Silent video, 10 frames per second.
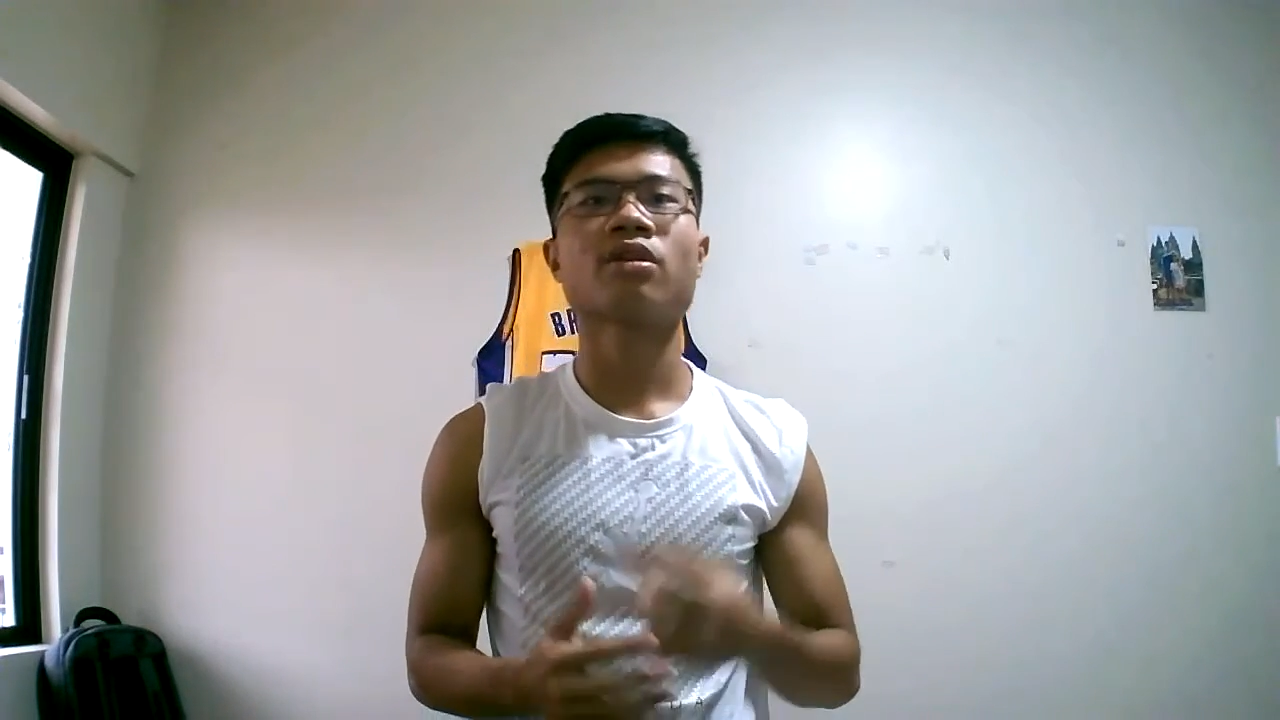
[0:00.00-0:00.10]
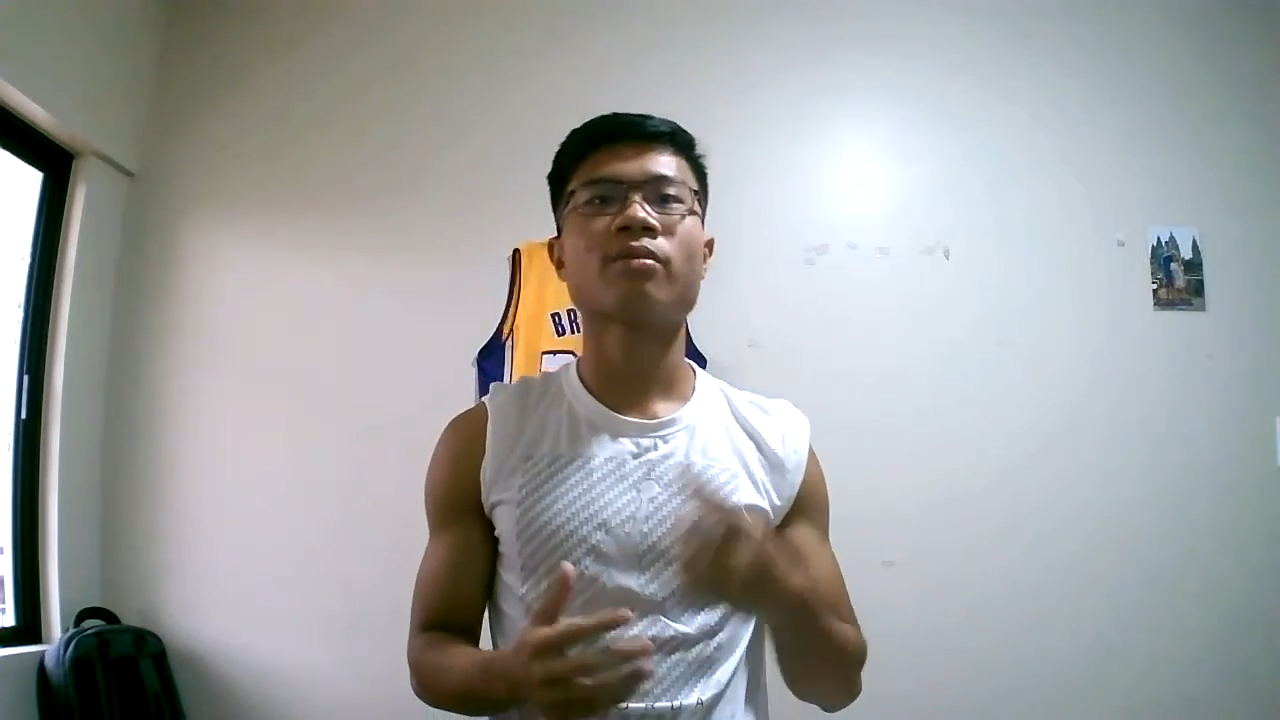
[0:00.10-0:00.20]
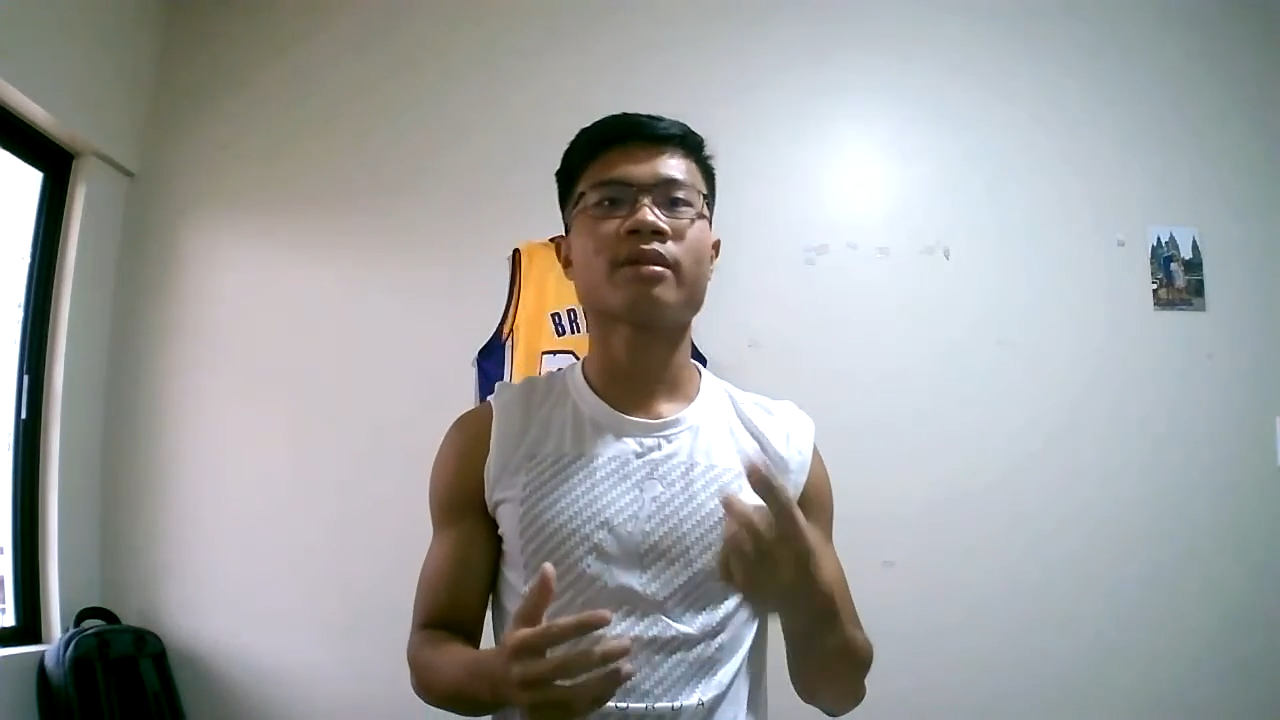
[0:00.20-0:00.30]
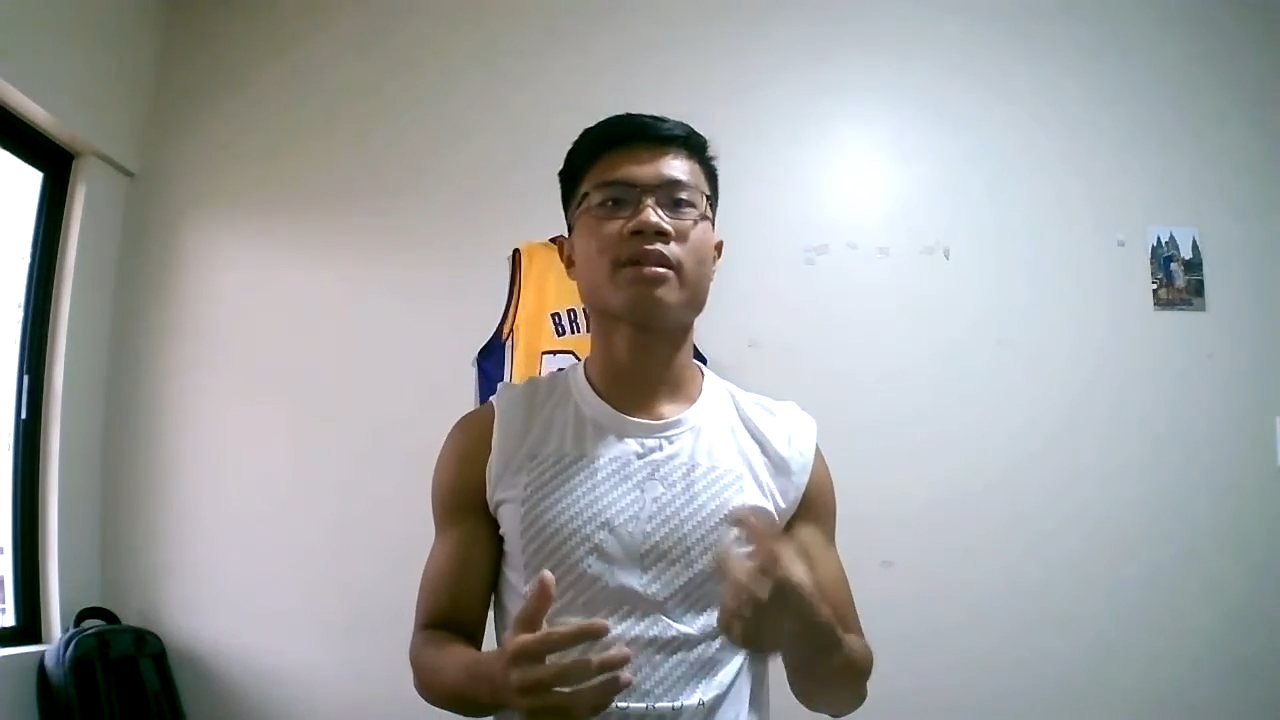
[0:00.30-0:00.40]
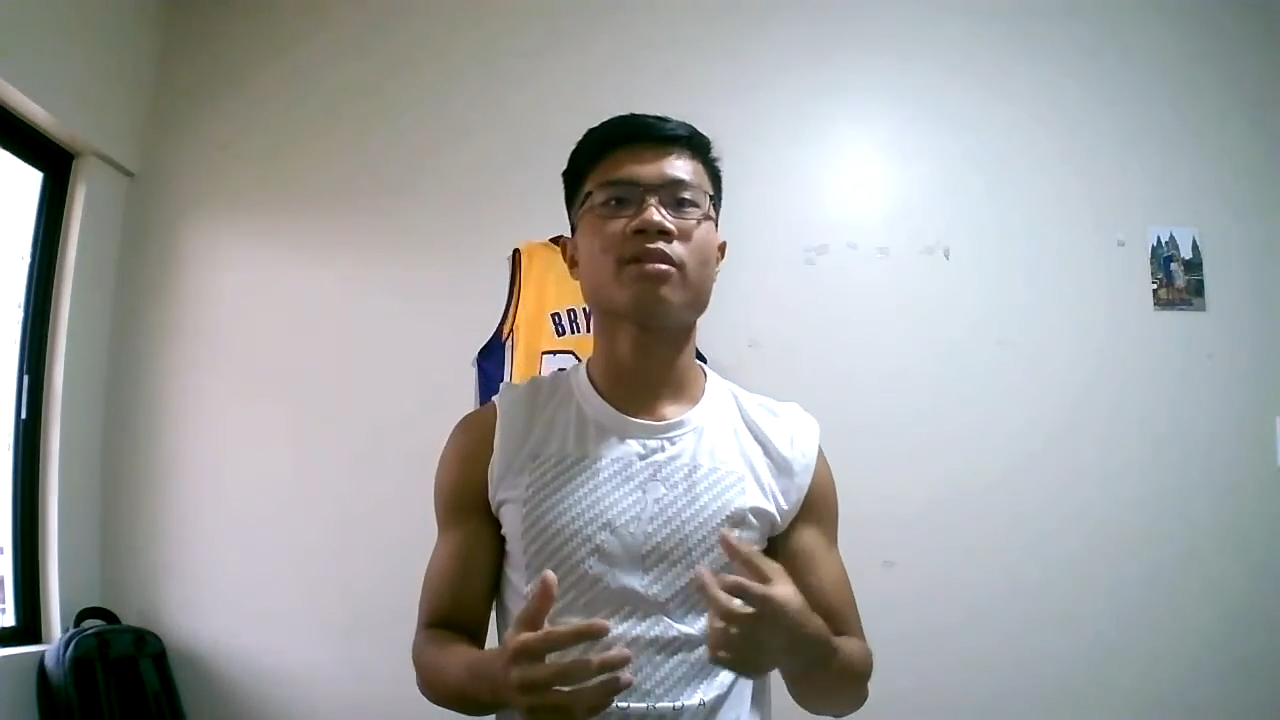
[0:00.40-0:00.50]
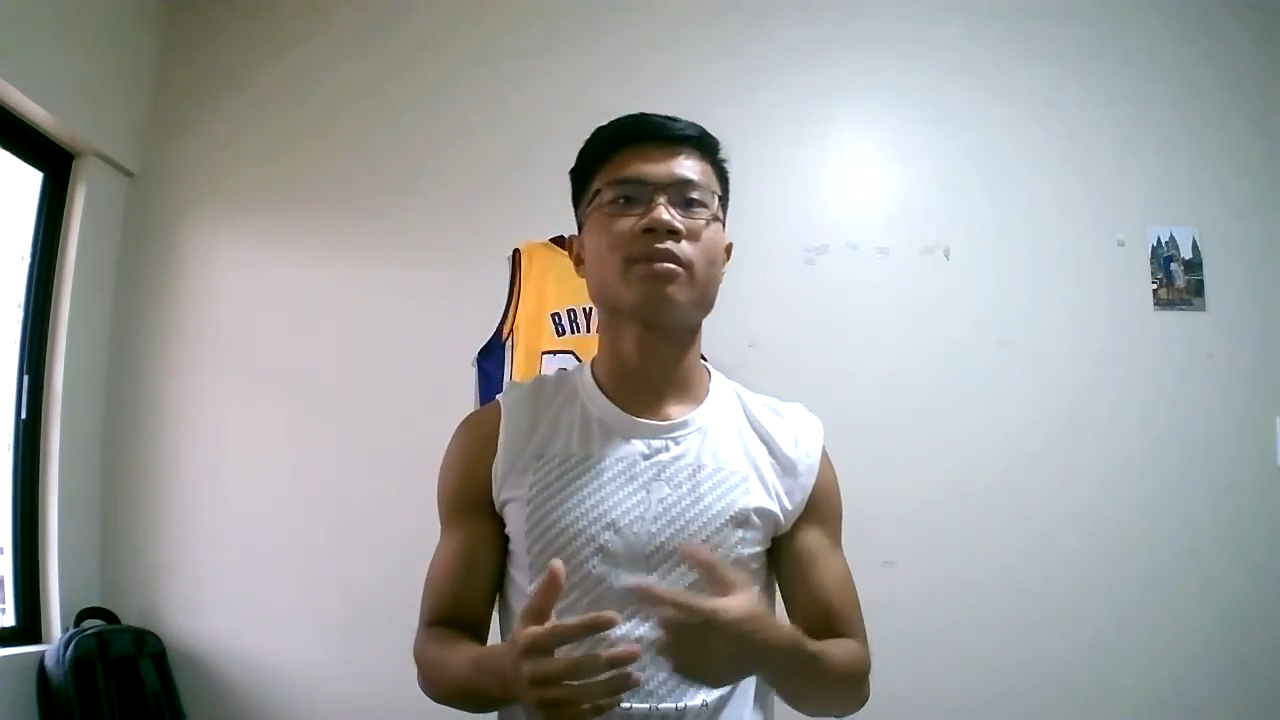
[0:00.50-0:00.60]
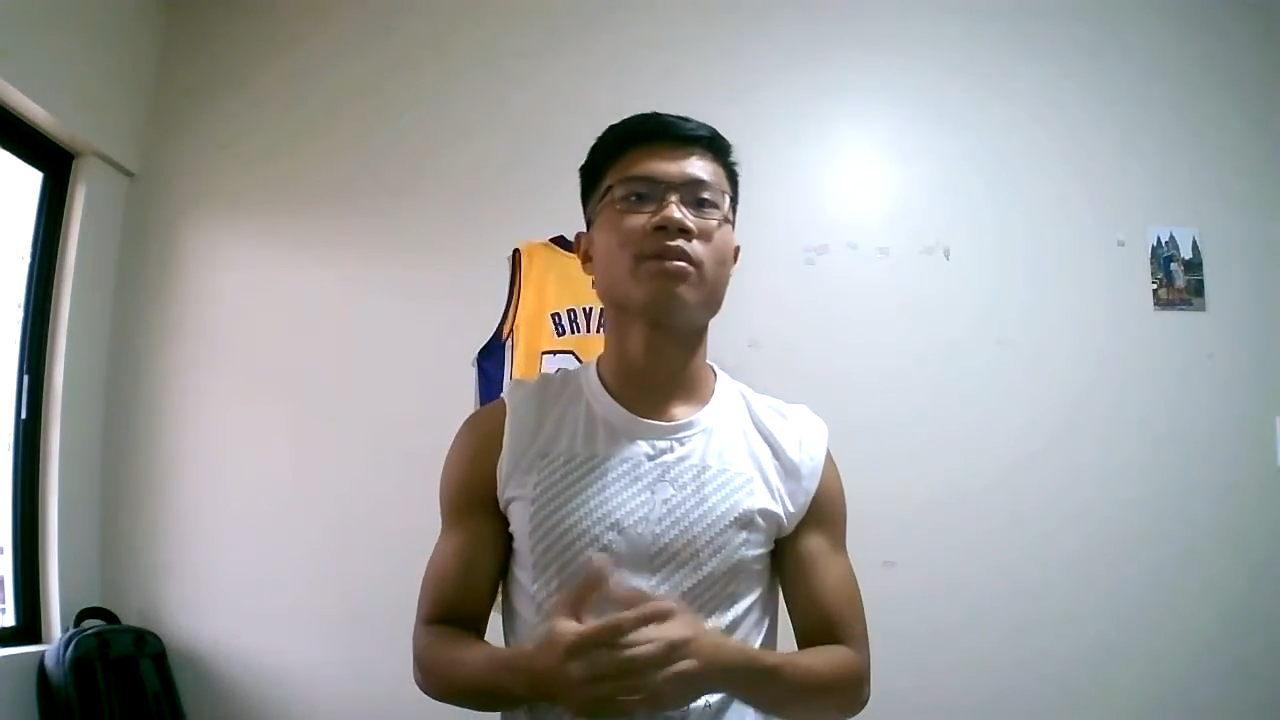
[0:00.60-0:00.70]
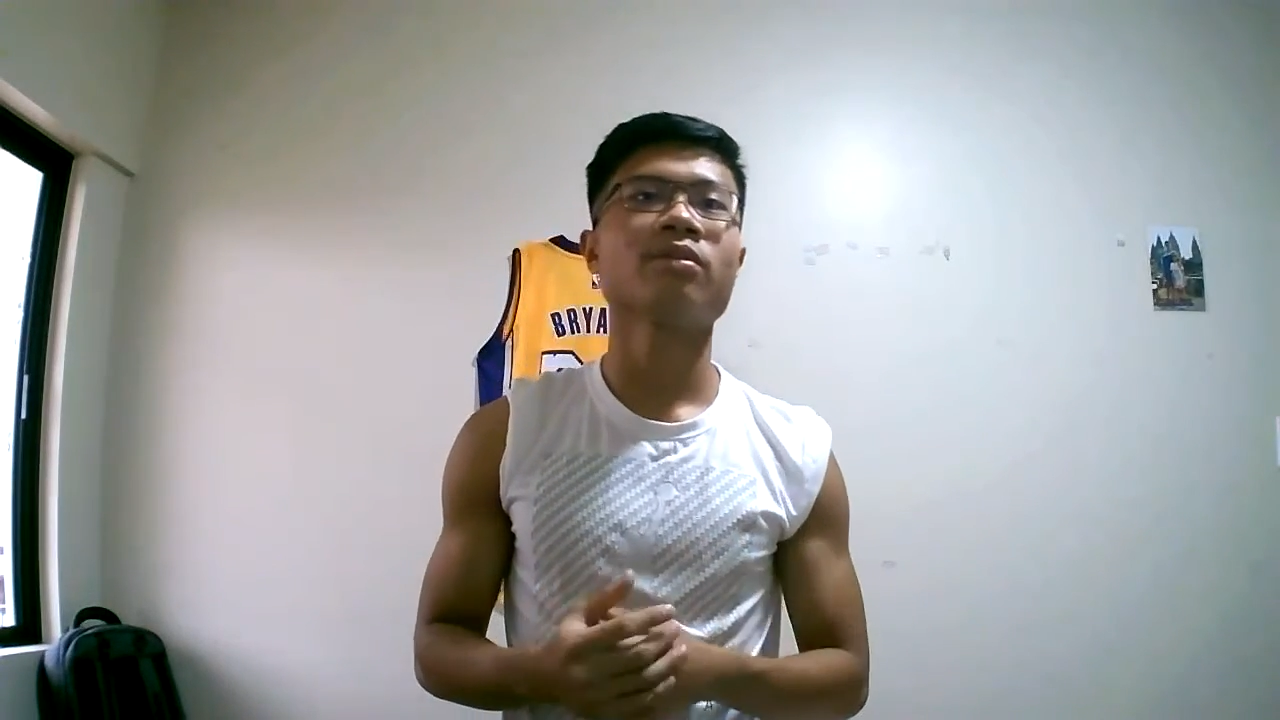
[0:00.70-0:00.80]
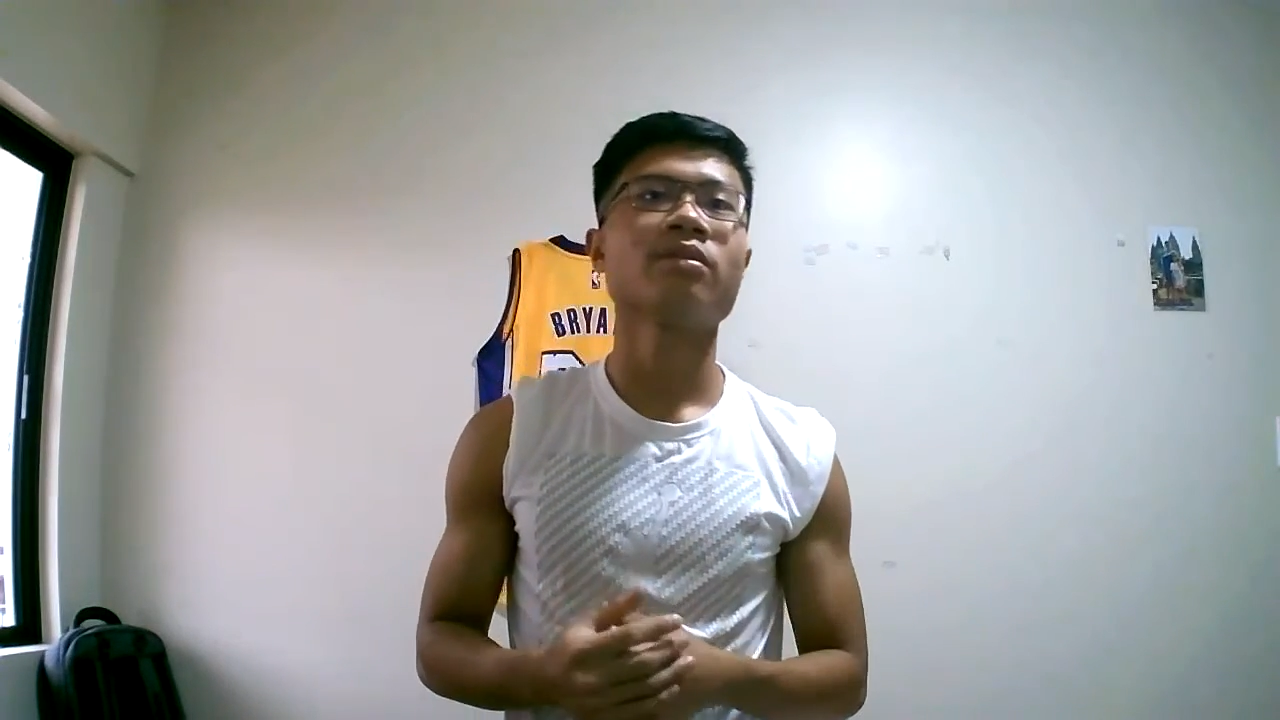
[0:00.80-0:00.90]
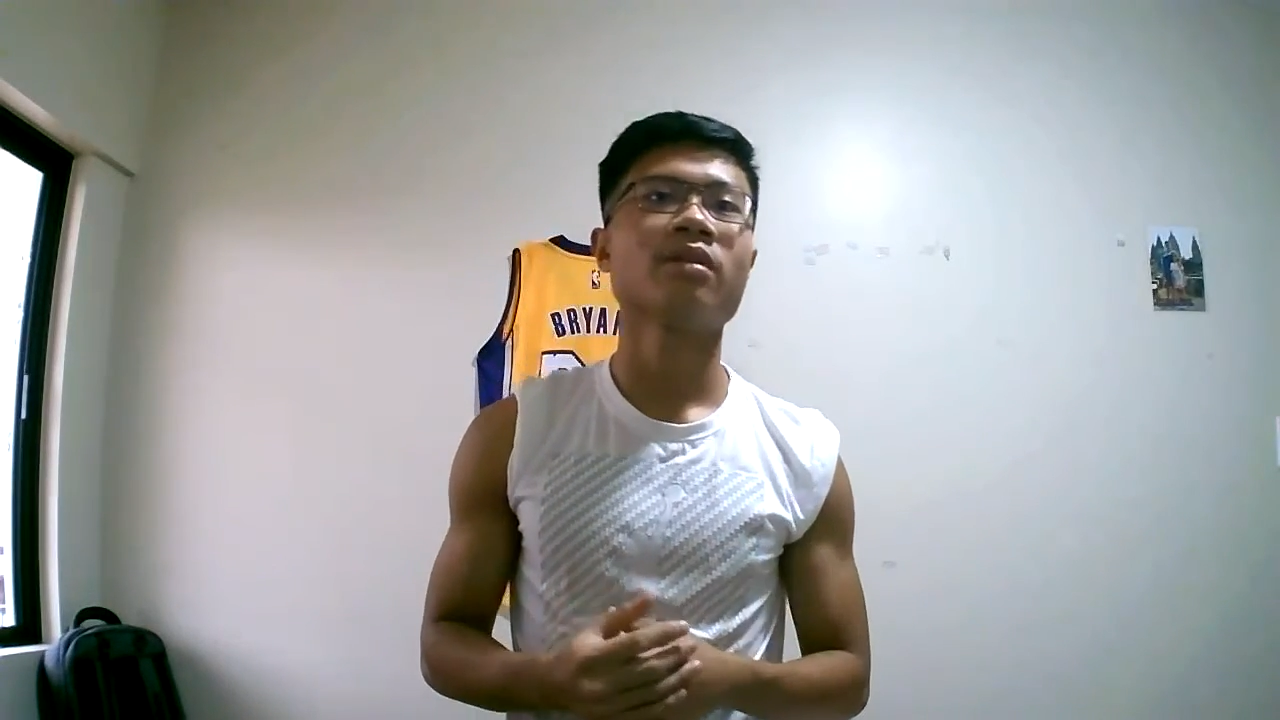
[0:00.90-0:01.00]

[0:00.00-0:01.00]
comment down below.